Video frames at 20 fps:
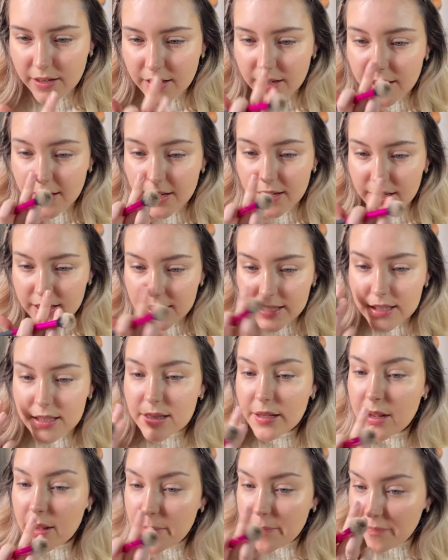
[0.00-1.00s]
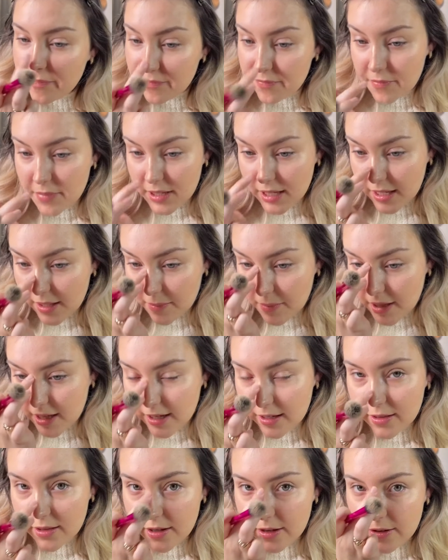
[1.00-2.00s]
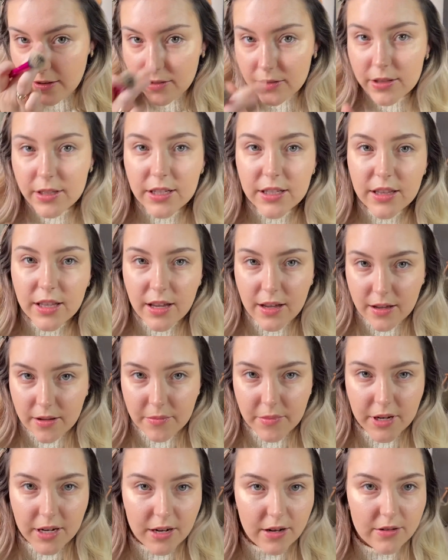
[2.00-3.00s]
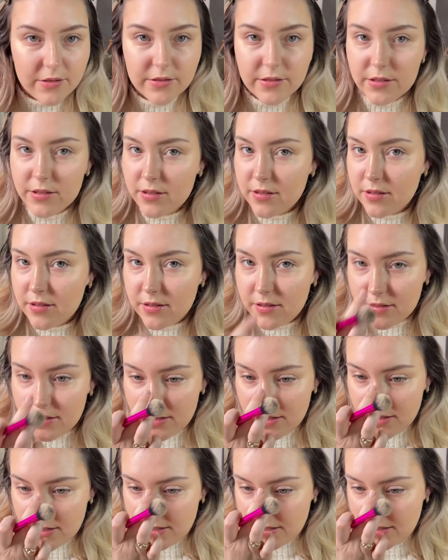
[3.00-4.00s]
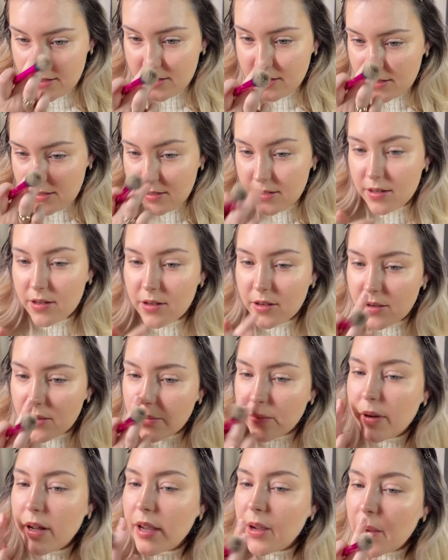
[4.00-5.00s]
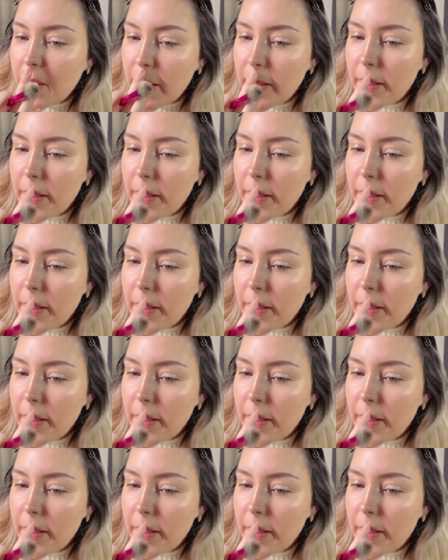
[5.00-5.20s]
It is beaming though. Look at that on my nose. Wow.